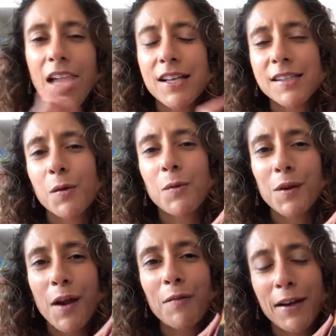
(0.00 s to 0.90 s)
So would
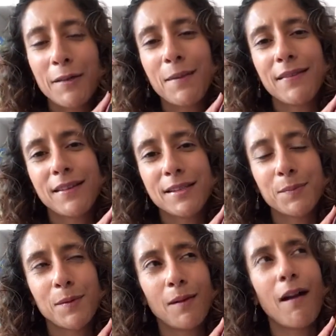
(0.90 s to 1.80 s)
I recommend this
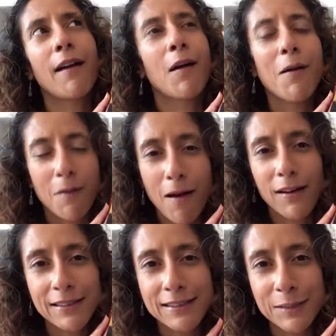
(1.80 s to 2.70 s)
book? I
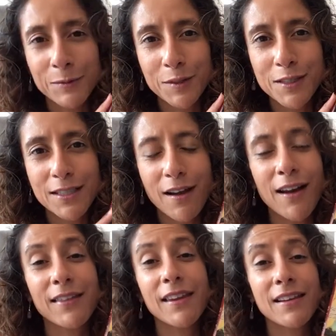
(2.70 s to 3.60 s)
wholeheartedly would. I
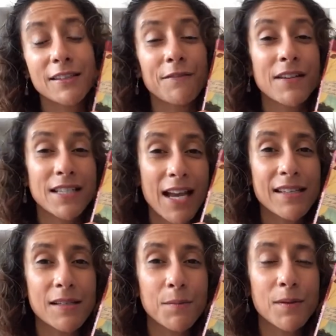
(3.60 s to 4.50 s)
think it's a
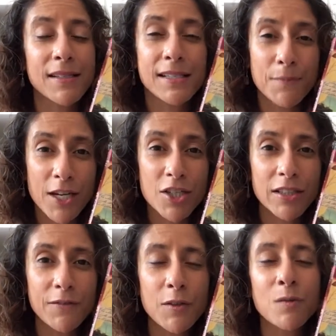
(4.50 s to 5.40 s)
fantastic book, especially
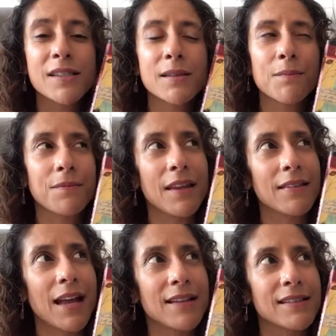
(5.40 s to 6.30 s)
if you want something
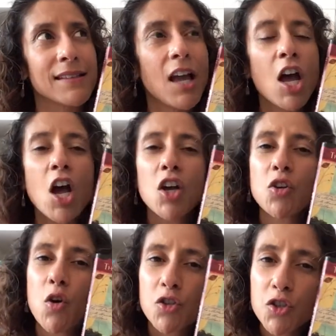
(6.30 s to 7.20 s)
that's
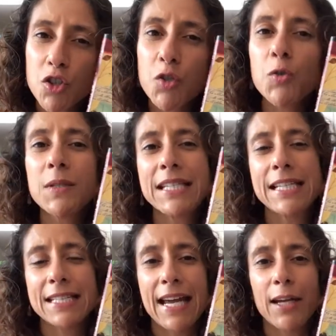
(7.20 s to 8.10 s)
not too
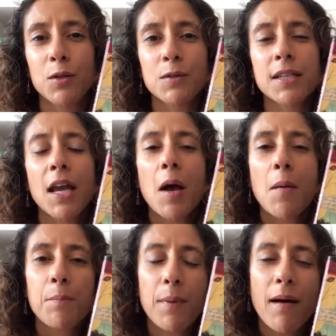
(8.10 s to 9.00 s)
detailed,
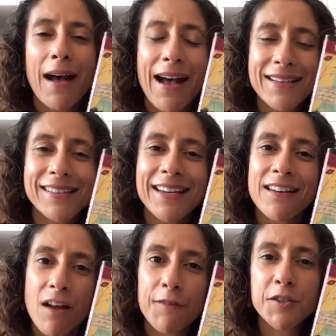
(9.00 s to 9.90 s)
but has
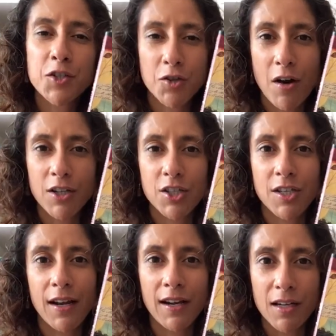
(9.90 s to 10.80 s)
enough
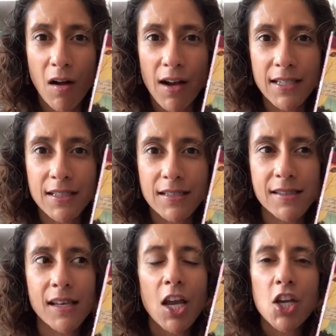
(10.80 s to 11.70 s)
structure and
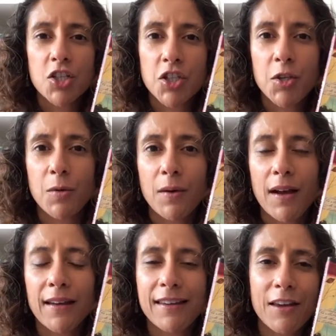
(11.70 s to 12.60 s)
guidance to
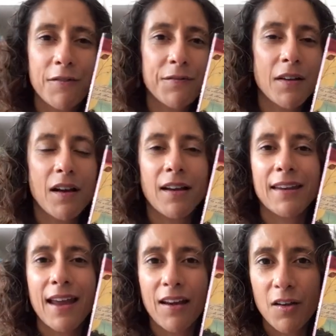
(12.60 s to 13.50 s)
give,
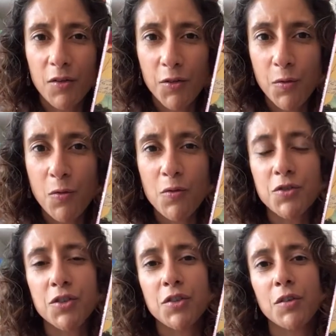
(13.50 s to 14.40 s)
again,
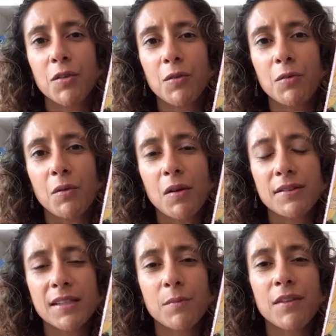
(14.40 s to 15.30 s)
thought to
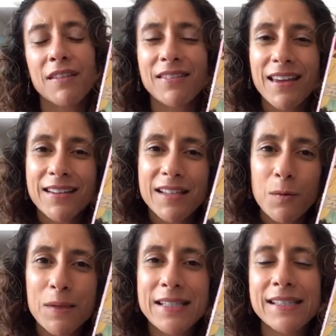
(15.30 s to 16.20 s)
some of the things
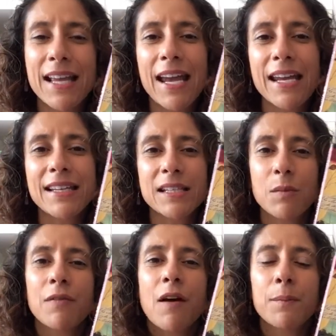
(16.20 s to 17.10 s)
that we say,
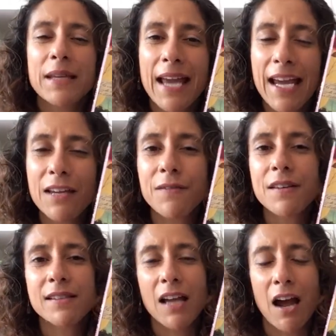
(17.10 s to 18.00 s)
some of our
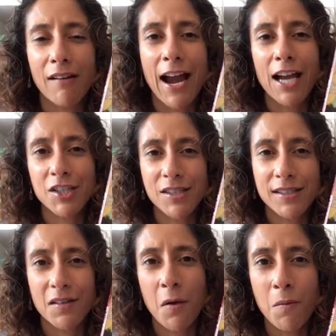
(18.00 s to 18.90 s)
behaviors, our
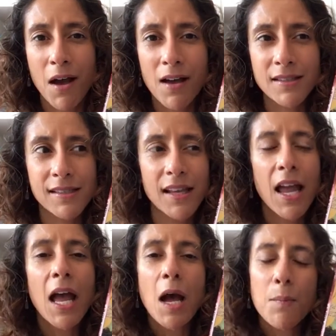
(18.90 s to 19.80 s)
actions and our words,
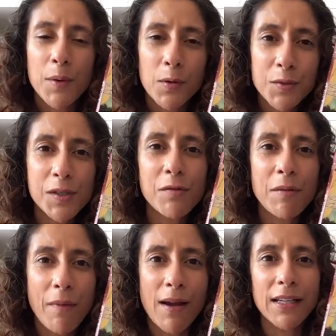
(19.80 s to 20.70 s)
but also
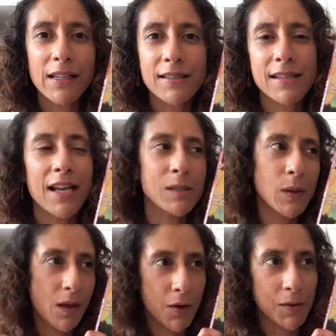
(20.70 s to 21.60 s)
reminding us that as we
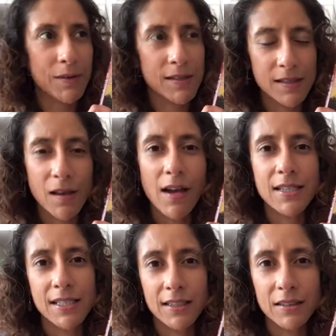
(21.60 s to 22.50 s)
go through
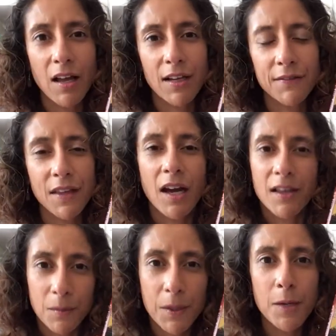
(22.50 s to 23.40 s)
society and life, that
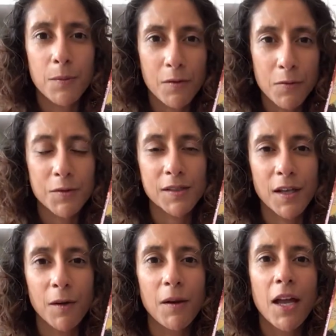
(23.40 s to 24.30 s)
other people are also,